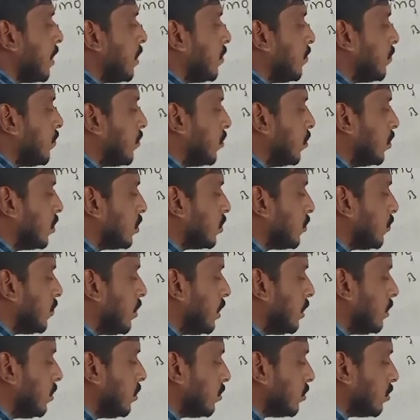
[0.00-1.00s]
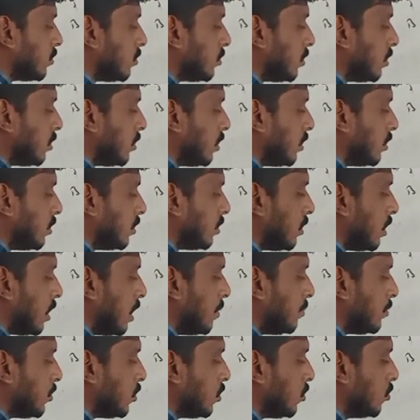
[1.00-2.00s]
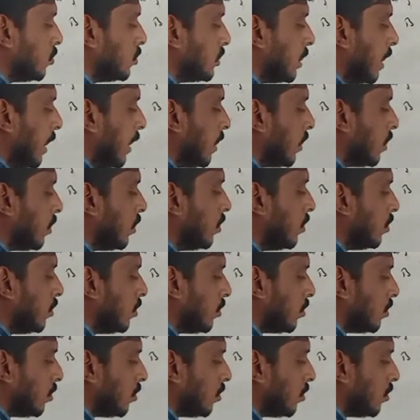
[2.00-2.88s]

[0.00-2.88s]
Fourth one, obtuse angle.